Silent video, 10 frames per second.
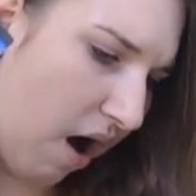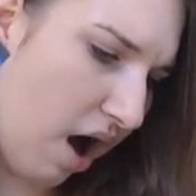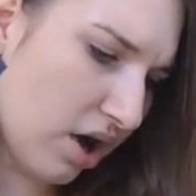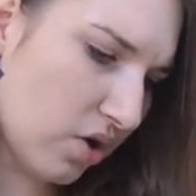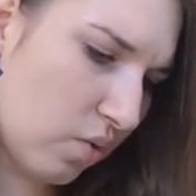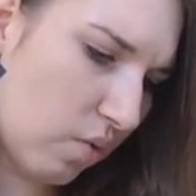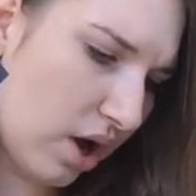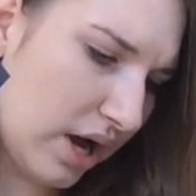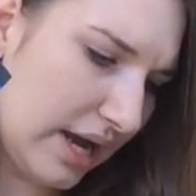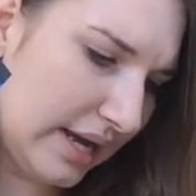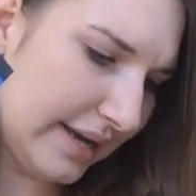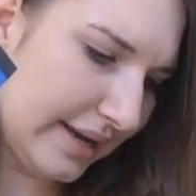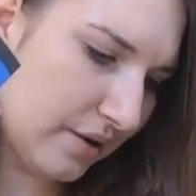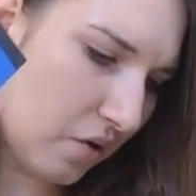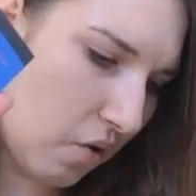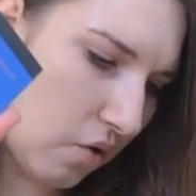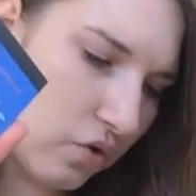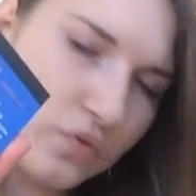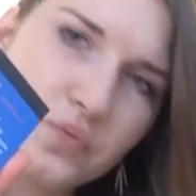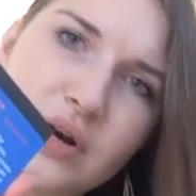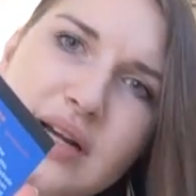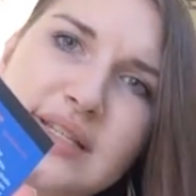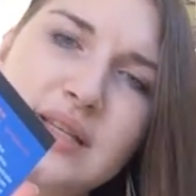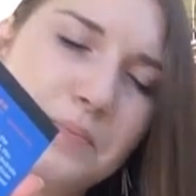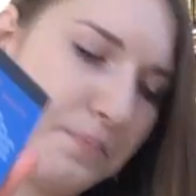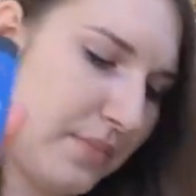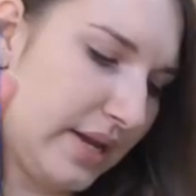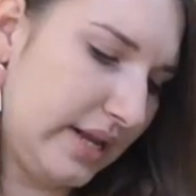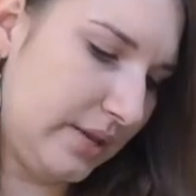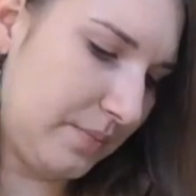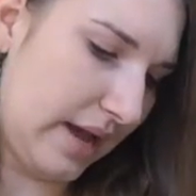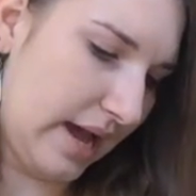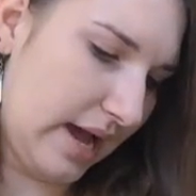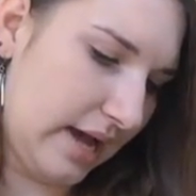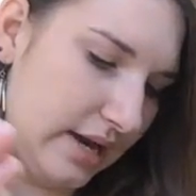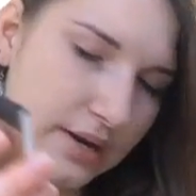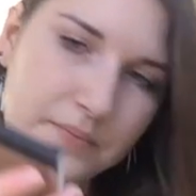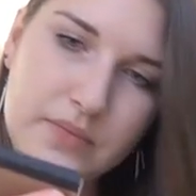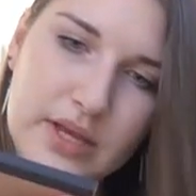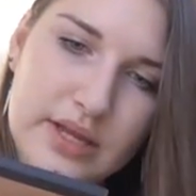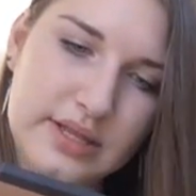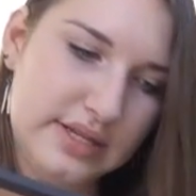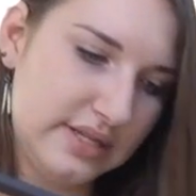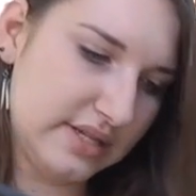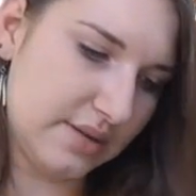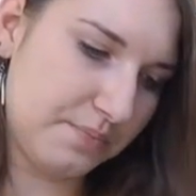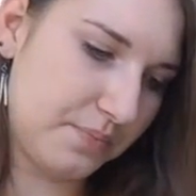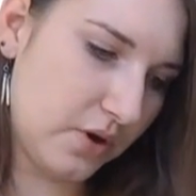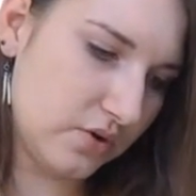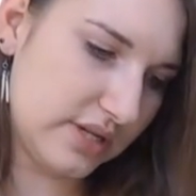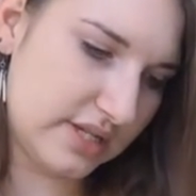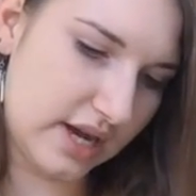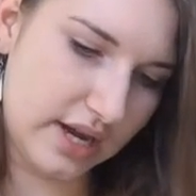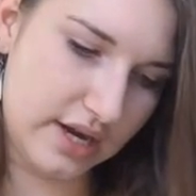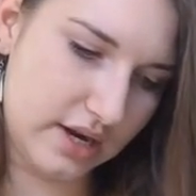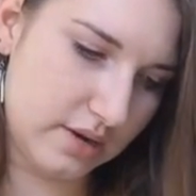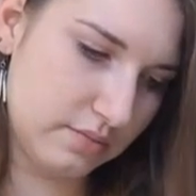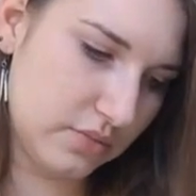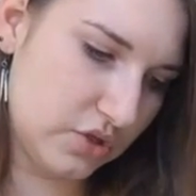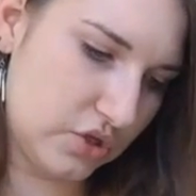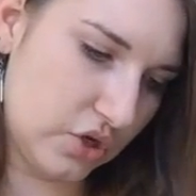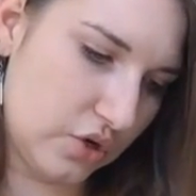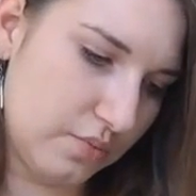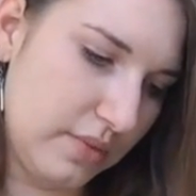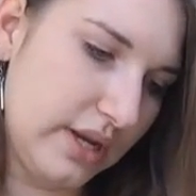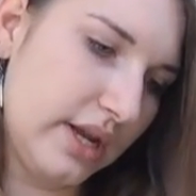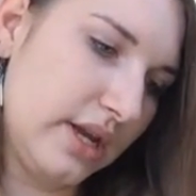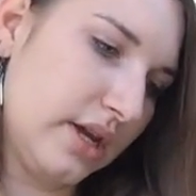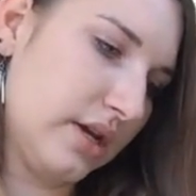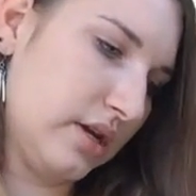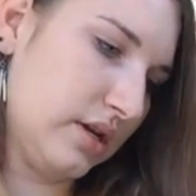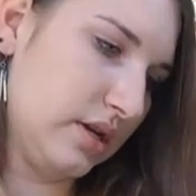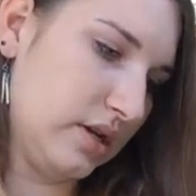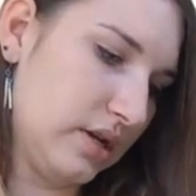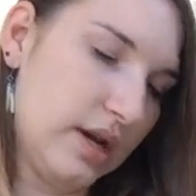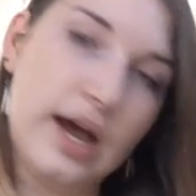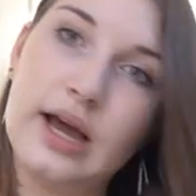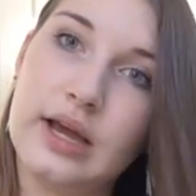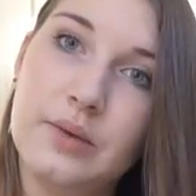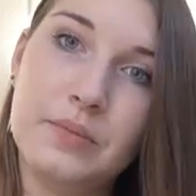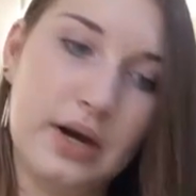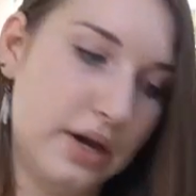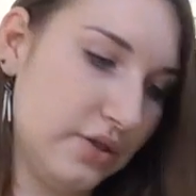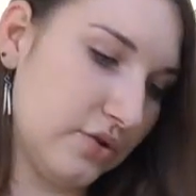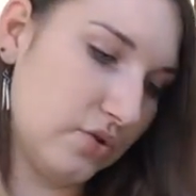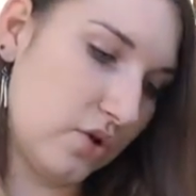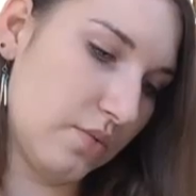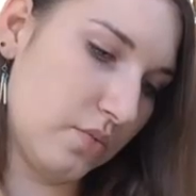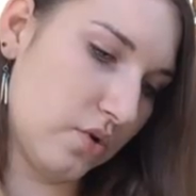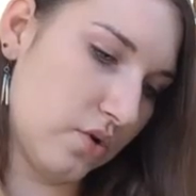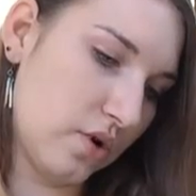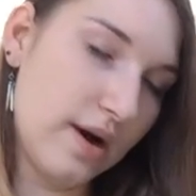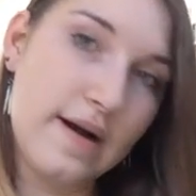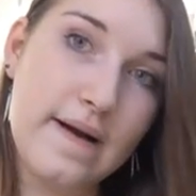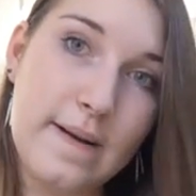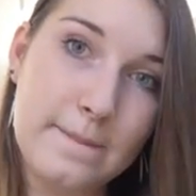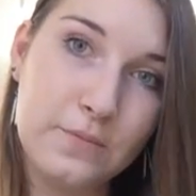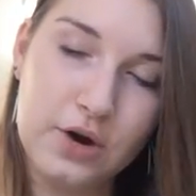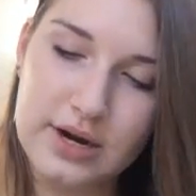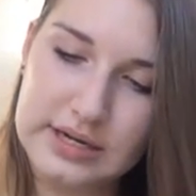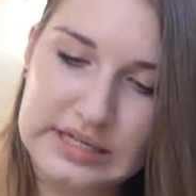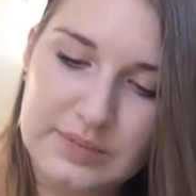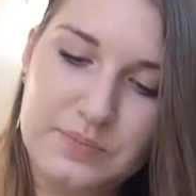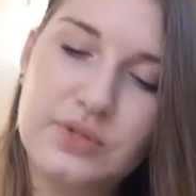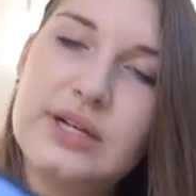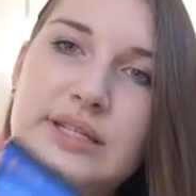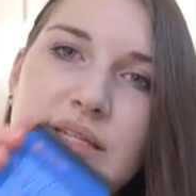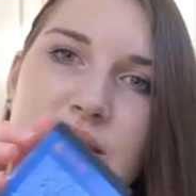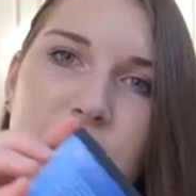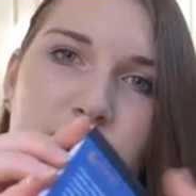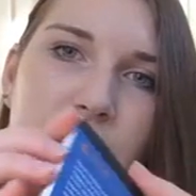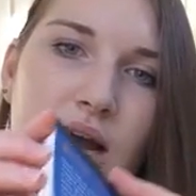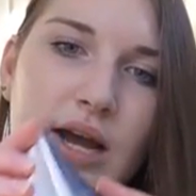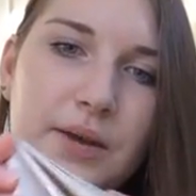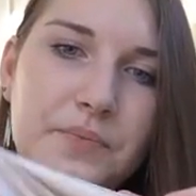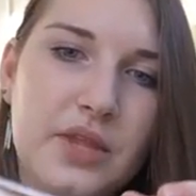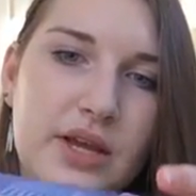Aqua Coldpress mini pad. This is a bonus item, so meaning I get my other normal products plus this little guy.